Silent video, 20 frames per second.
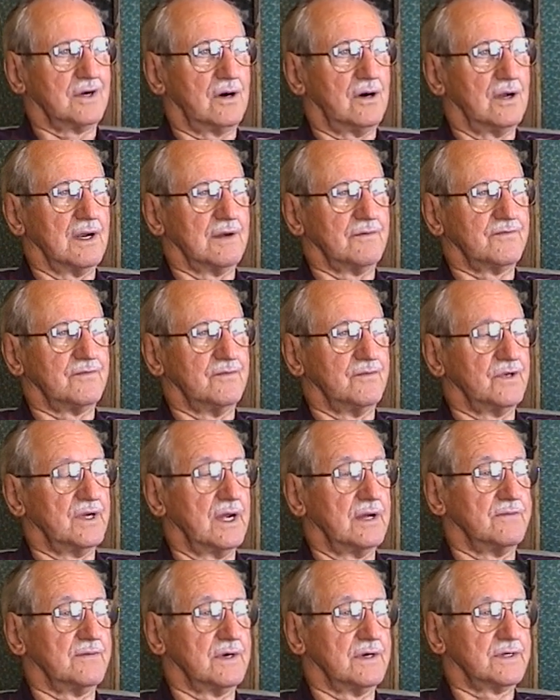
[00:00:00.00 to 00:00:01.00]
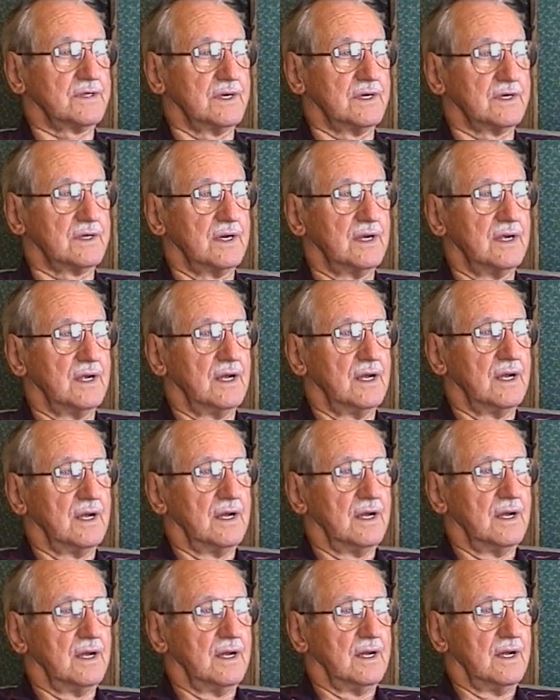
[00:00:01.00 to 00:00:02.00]
calling from Denver, says,
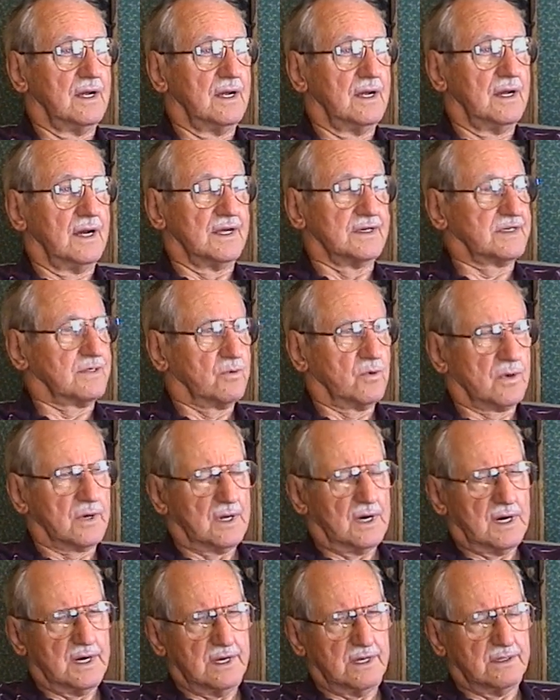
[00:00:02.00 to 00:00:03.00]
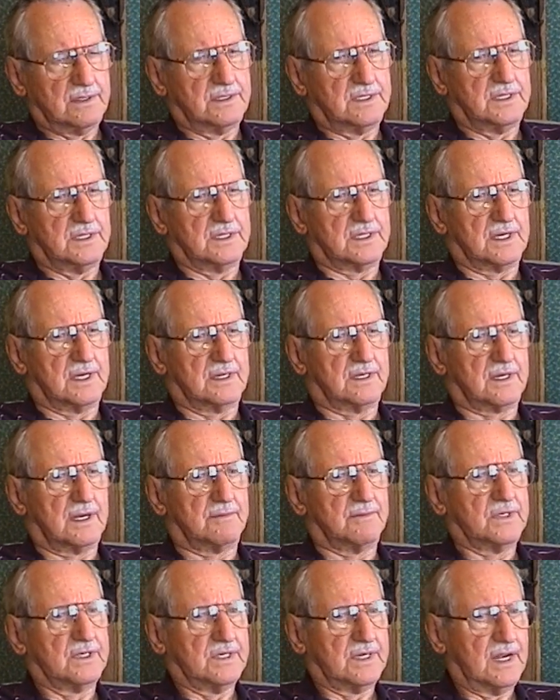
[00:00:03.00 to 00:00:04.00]
I said, where are you? She says,
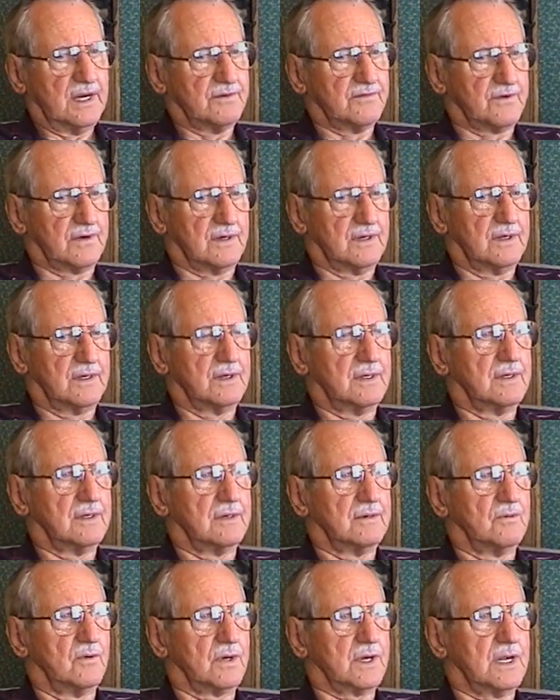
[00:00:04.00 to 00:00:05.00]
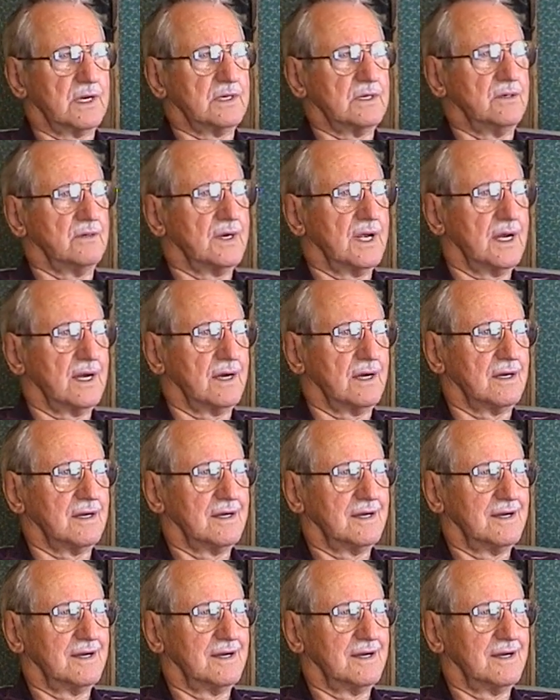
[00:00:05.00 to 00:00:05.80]
I'm in Denver. What do I do now?